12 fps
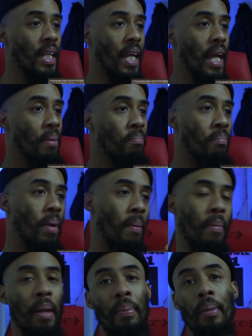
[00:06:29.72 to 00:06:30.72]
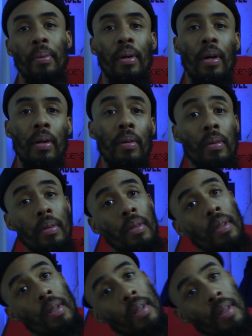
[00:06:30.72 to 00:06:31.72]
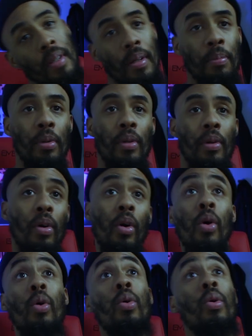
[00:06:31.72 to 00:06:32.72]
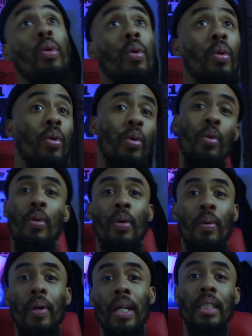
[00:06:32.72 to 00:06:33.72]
and make people go, oh, boom, or oh.